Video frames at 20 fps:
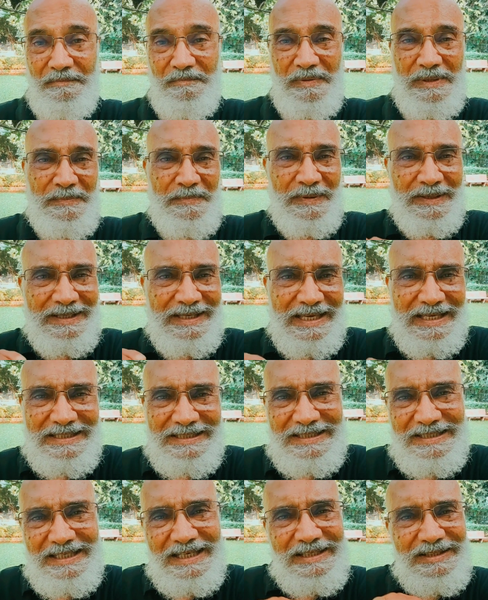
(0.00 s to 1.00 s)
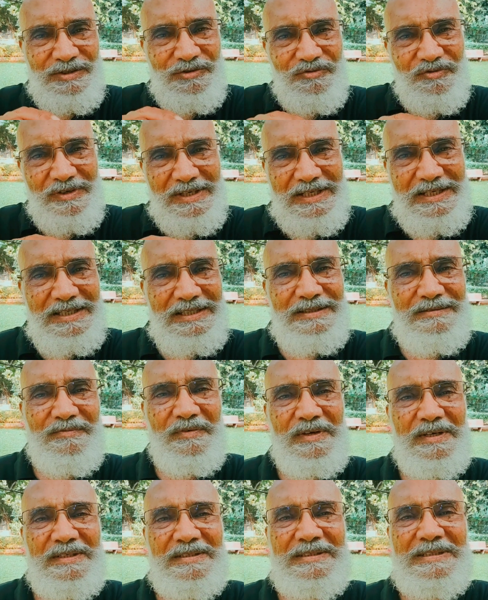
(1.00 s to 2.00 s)
People can say sweetest
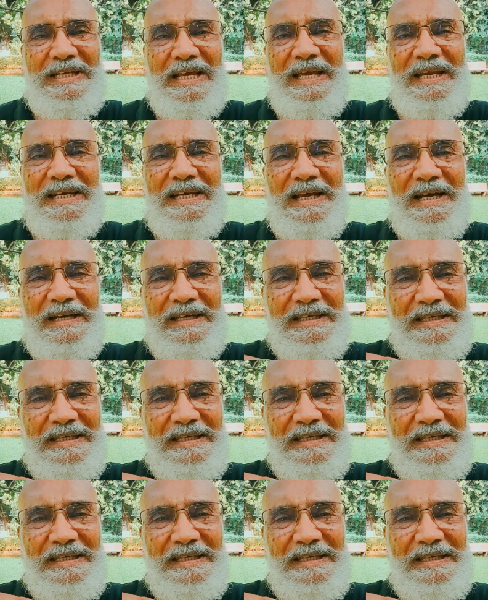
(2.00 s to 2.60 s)
words and